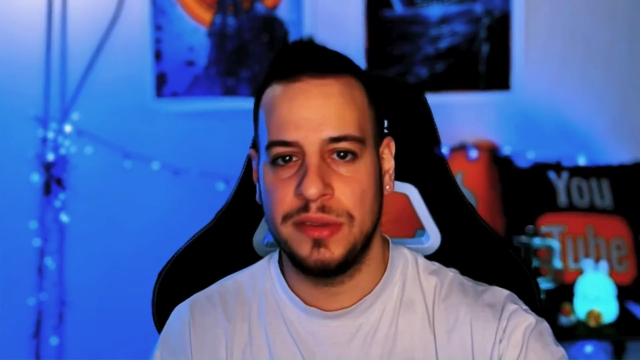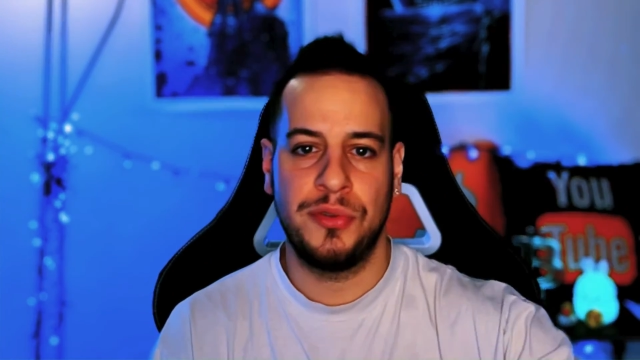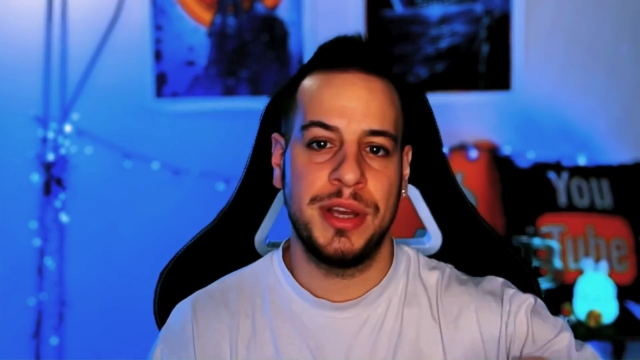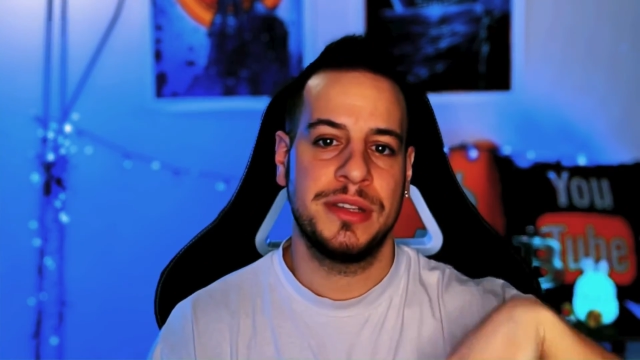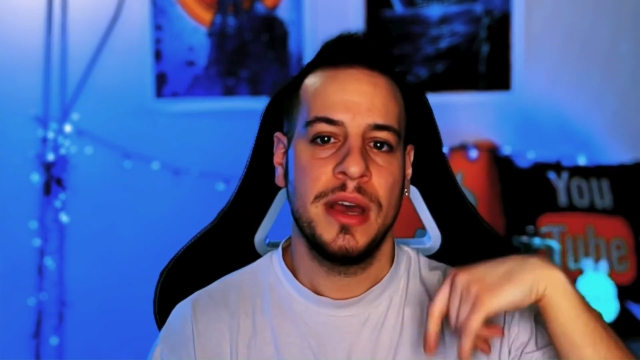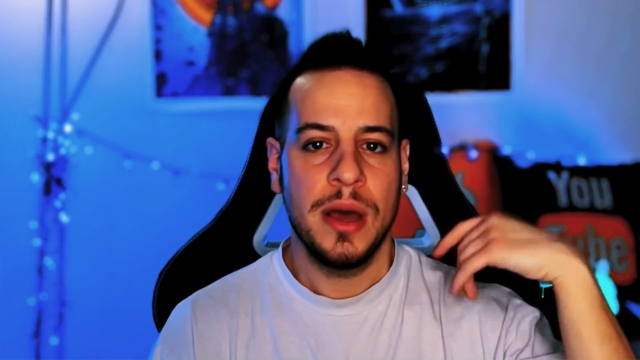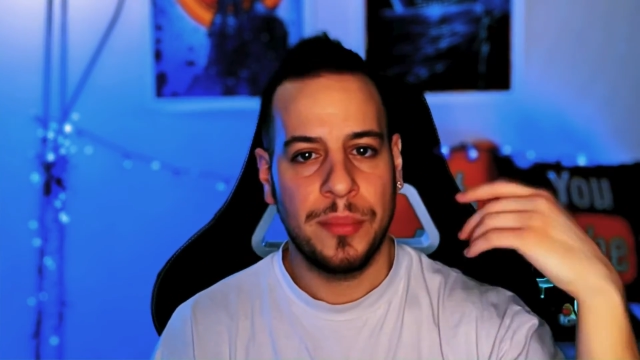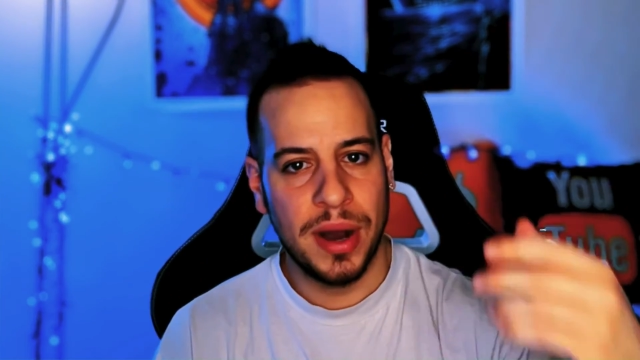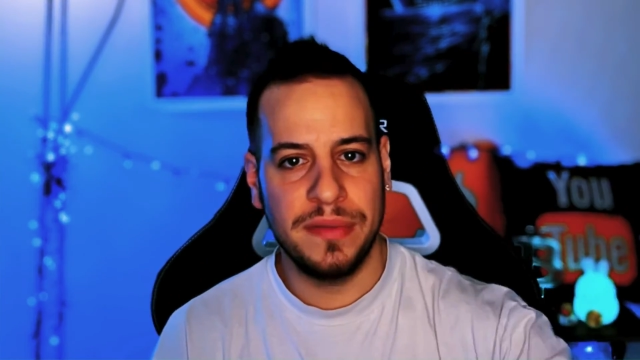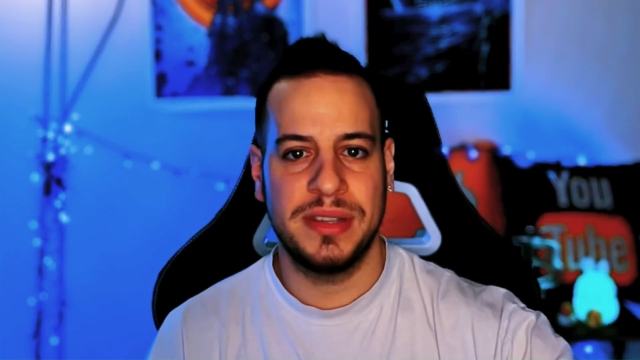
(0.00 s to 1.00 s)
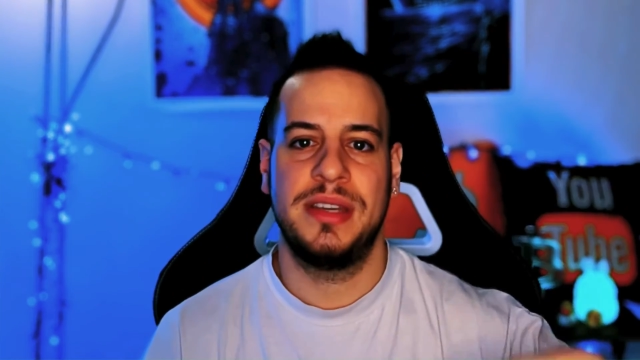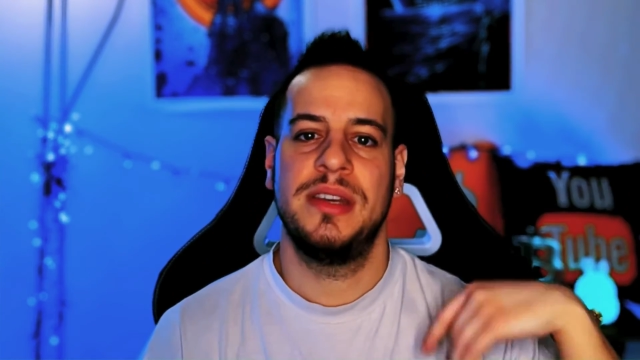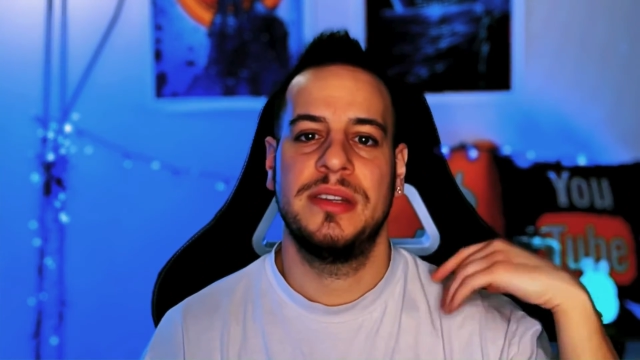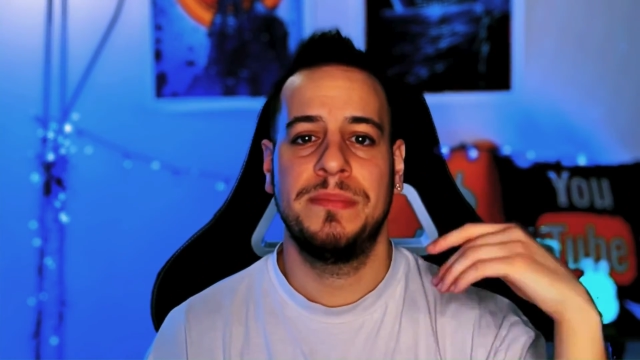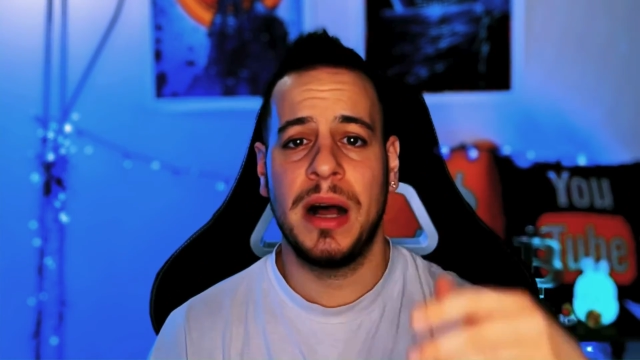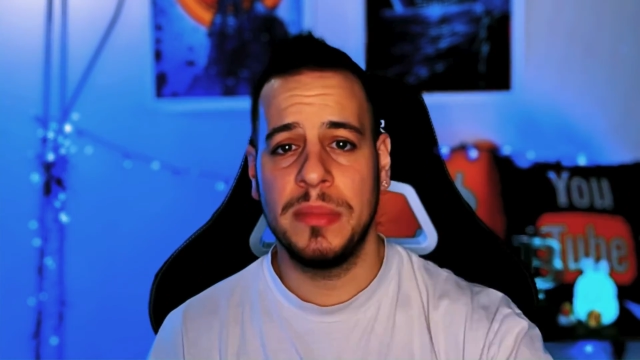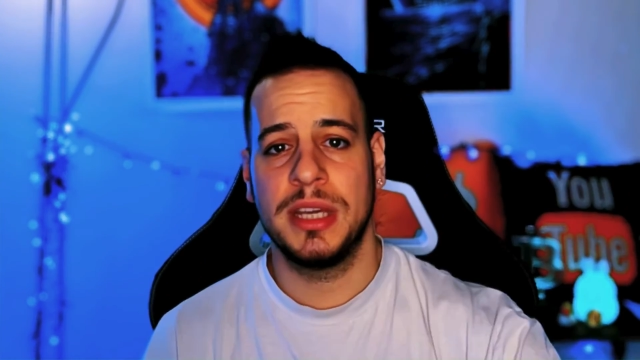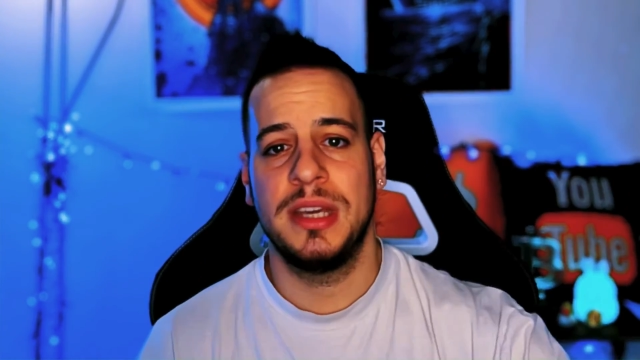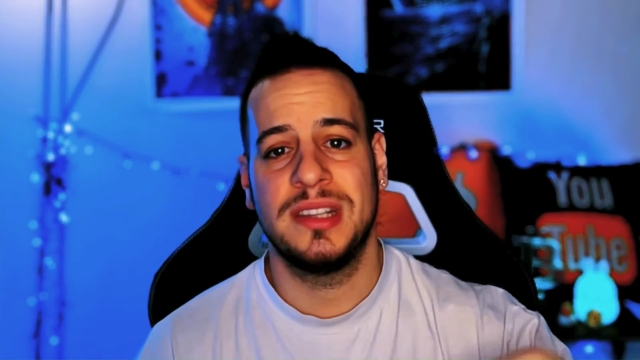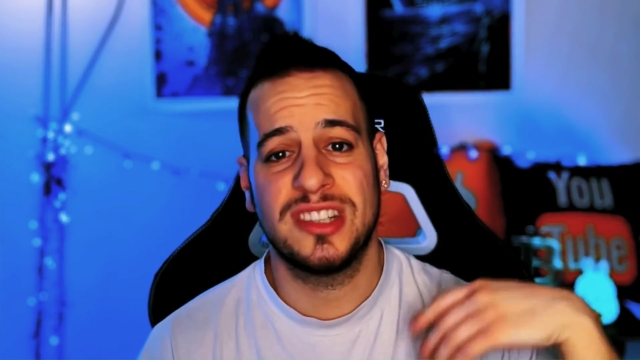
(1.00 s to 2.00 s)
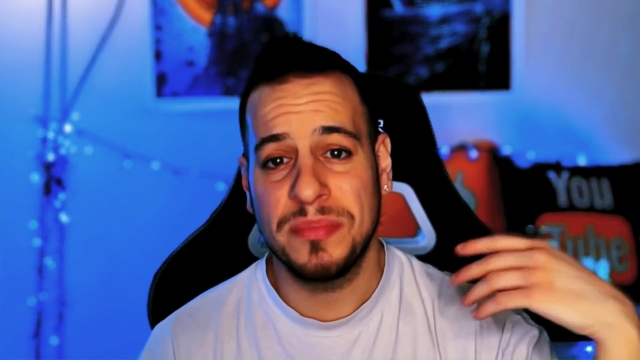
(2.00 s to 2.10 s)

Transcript: phrase private keys public keys